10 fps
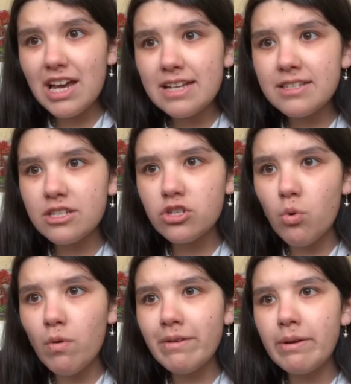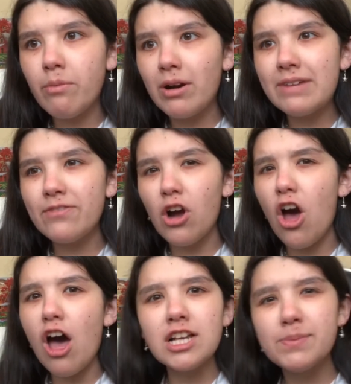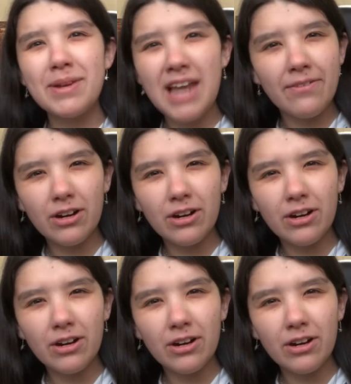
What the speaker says: has the story we wanted for Hawks but never